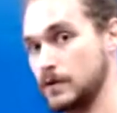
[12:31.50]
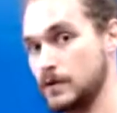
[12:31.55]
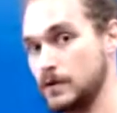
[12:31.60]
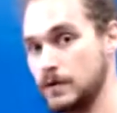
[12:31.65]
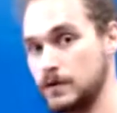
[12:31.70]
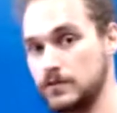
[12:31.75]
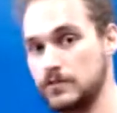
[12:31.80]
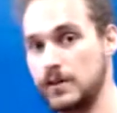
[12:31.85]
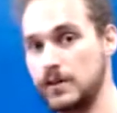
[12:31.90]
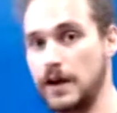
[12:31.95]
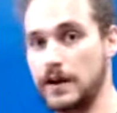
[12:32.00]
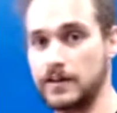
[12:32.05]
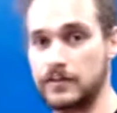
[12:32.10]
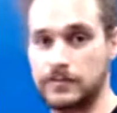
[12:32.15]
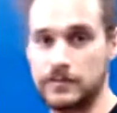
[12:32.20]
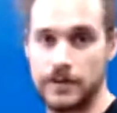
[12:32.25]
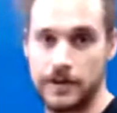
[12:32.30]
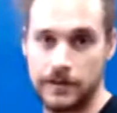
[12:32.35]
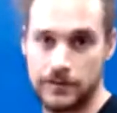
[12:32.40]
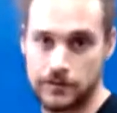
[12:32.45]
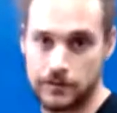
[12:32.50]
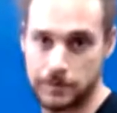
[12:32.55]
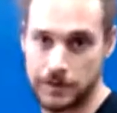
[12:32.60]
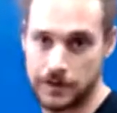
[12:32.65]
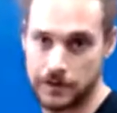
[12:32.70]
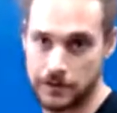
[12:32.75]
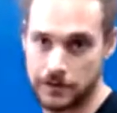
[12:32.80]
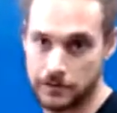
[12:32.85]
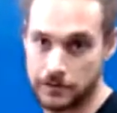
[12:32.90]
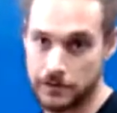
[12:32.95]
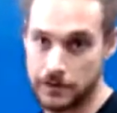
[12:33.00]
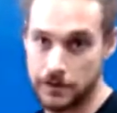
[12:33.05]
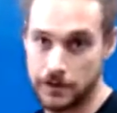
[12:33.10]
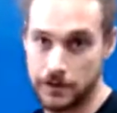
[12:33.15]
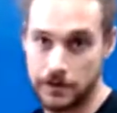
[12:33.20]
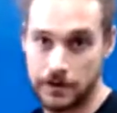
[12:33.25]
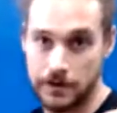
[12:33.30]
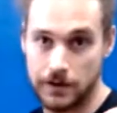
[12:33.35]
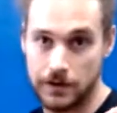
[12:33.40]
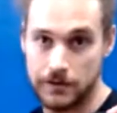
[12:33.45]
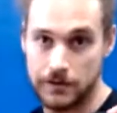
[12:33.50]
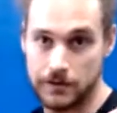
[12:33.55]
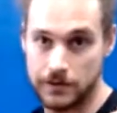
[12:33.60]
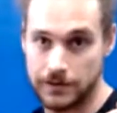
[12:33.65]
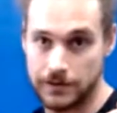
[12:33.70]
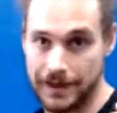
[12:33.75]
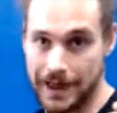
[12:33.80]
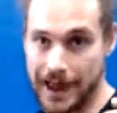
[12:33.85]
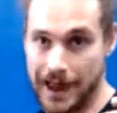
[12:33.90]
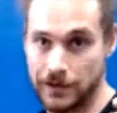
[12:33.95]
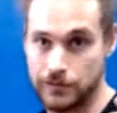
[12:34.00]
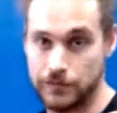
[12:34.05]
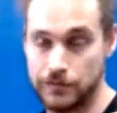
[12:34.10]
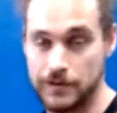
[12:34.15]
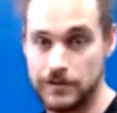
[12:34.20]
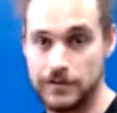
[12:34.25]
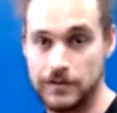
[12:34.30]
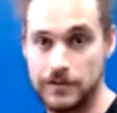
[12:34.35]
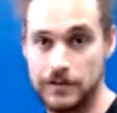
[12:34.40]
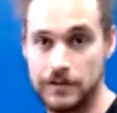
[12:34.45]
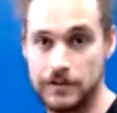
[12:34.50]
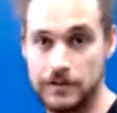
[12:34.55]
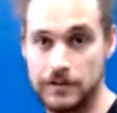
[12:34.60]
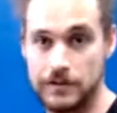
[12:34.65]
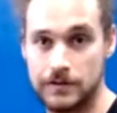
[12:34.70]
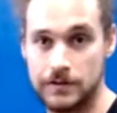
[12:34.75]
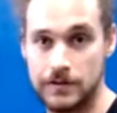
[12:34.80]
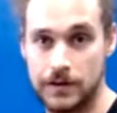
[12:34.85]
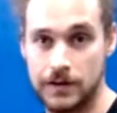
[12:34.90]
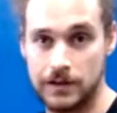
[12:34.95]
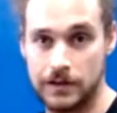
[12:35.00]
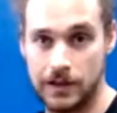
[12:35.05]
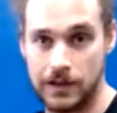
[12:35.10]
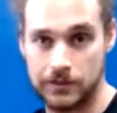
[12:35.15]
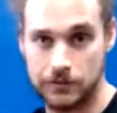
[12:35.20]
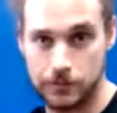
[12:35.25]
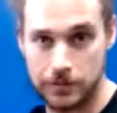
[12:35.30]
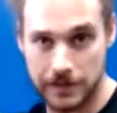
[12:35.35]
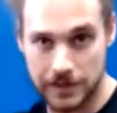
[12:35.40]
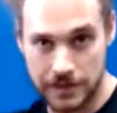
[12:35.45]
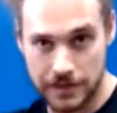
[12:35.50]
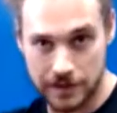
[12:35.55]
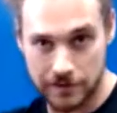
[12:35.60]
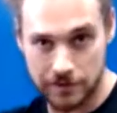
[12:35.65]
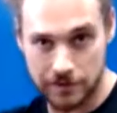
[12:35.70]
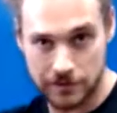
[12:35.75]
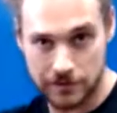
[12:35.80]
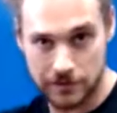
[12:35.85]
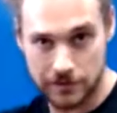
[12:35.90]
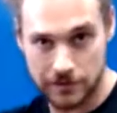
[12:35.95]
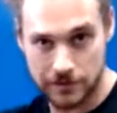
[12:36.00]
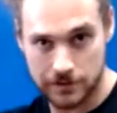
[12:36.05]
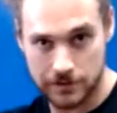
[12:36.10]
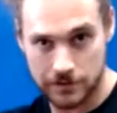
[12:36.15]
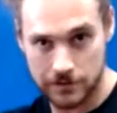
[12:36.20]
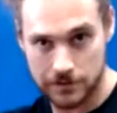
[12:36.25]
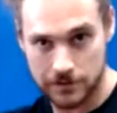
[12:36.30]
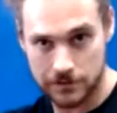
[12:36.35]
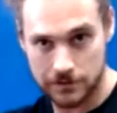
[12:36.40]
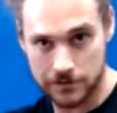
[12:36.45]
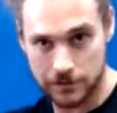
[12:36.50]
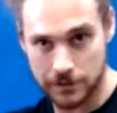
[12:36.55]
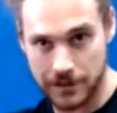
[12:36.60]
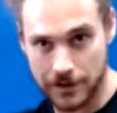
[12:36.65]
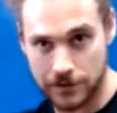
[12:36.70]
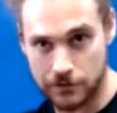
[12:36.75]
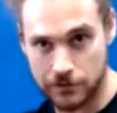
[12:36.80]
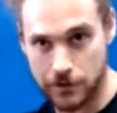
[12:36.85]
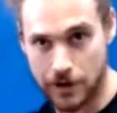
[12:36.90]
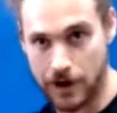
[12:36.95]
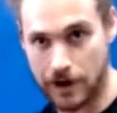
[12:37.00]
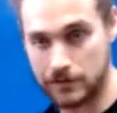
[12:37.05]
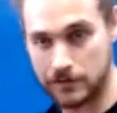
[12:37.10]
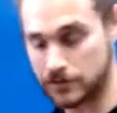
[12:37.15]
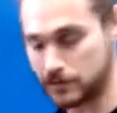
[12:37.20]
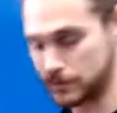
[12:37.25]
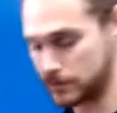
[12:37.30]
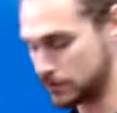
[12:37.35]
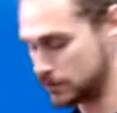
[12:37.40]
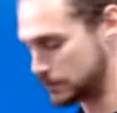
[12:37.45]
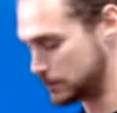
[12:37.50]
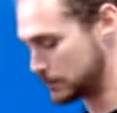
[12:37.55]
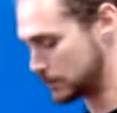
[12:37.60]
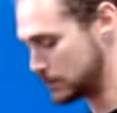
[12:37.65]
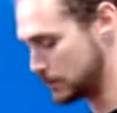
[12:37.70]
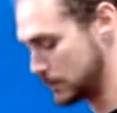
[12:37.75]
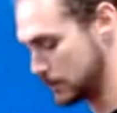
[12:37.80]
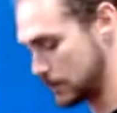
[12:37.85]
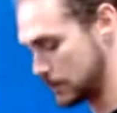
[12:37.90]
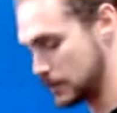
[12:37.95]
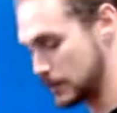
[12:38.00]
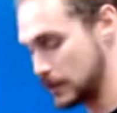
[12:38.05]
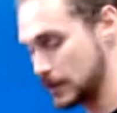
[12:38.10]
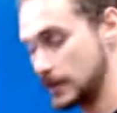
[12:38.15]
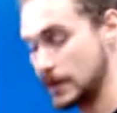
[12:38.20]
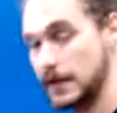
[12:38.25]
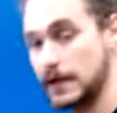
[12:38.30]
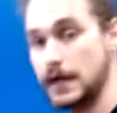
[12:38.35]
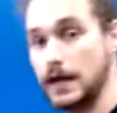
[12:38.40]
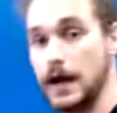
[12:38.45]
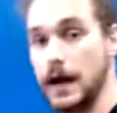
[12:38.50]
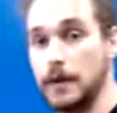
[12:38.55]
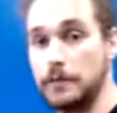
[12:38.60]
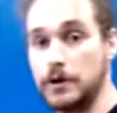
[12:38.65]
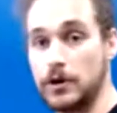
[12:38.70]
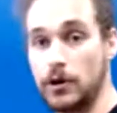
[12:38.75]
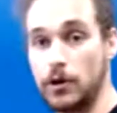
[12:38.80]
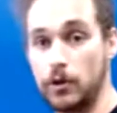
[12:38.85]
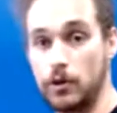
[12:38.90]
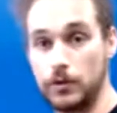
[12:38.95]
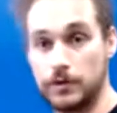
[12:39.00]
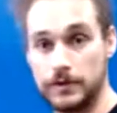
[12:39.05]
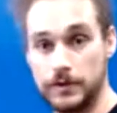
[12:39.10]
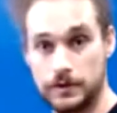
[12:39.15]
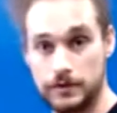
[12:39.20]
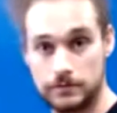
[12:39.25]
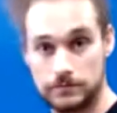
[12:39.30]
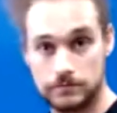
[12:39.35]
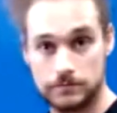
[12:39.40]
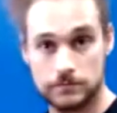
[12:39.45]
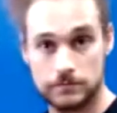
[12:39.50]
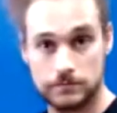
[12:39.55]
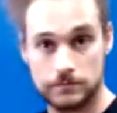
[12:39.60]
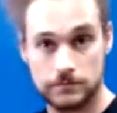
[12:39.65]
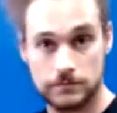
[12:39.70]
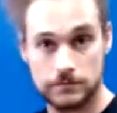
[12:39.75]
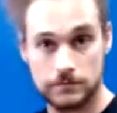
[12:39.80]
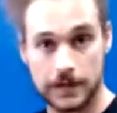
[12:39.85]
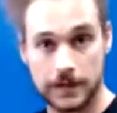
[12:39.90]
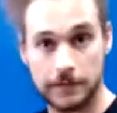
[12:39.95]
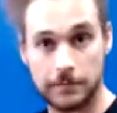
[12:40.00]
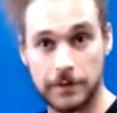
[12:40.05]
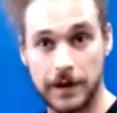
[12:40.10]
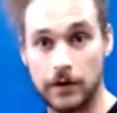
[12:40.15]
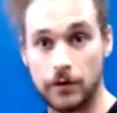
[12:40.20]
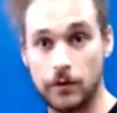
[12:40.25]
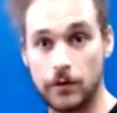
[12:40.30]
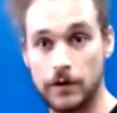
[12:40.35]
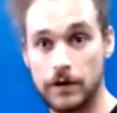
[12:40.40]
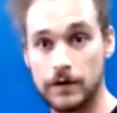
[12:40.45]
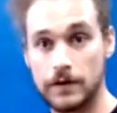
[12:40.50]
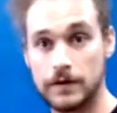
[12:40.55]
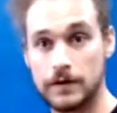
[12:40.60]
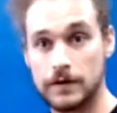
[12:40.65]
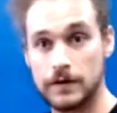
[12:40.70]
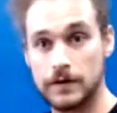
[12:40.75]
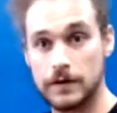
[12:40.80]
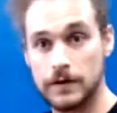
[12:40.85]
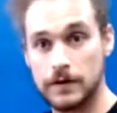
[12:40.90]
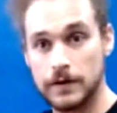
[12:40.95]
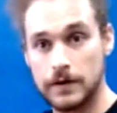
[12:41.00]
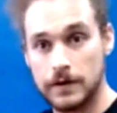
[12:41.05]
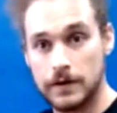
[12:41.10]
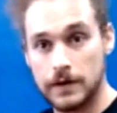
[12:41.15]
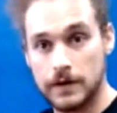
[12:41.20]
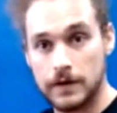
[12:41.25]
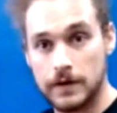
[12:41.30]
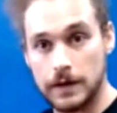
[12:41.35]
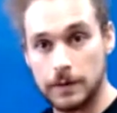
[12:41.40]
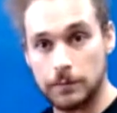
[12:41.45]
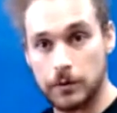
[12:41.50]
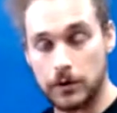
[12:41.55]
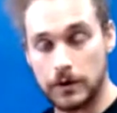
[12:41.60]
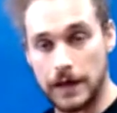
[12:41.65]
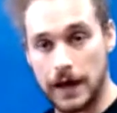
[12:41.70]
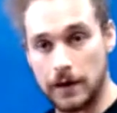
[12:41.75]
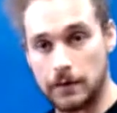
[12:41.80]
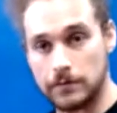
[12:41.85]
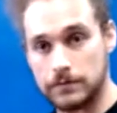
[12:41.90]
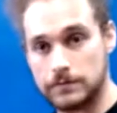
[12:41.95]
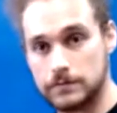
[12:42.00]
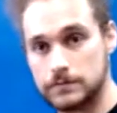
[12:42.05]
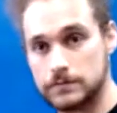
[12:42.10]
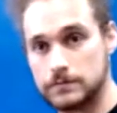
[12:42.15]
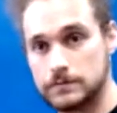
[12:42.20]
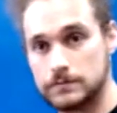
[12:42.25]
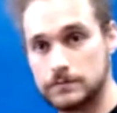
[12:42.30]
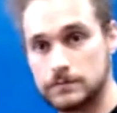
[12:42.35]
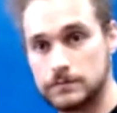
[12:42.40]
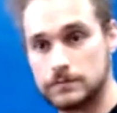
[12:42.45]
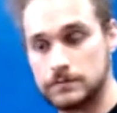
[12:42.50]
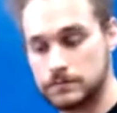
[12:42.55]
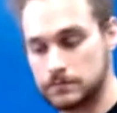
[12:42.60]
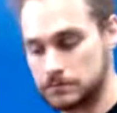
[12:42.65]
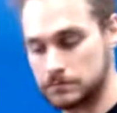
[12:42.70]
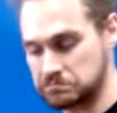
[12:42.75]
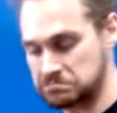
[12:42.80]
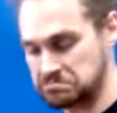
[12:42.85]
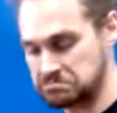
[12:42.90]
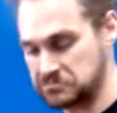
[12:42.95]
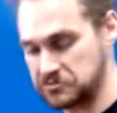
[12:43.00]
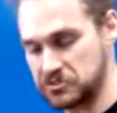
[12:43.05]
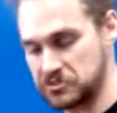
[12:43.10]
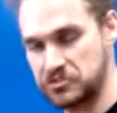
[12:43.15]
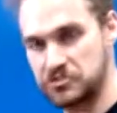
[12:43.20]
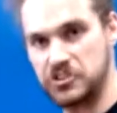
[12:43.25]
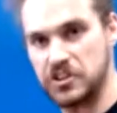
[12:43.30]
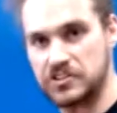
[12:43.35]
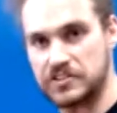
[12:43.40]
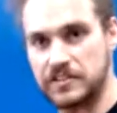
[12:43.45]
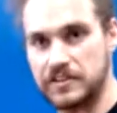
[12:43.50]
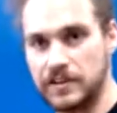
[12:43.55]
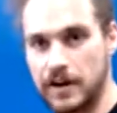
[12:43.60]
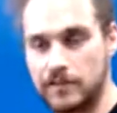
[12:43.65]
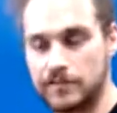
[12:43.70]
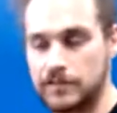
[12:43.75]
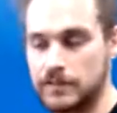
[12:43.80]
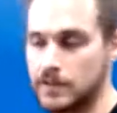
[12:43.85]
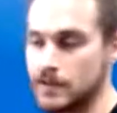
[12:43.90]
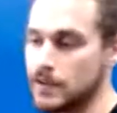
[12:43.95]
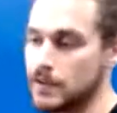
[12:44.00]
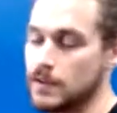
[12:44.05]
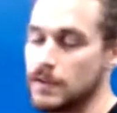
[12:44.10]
Sock is nice because it doesn't act rigid unless we give it some of that traction. I'm going to hold it like my oar and pull out. Just enough.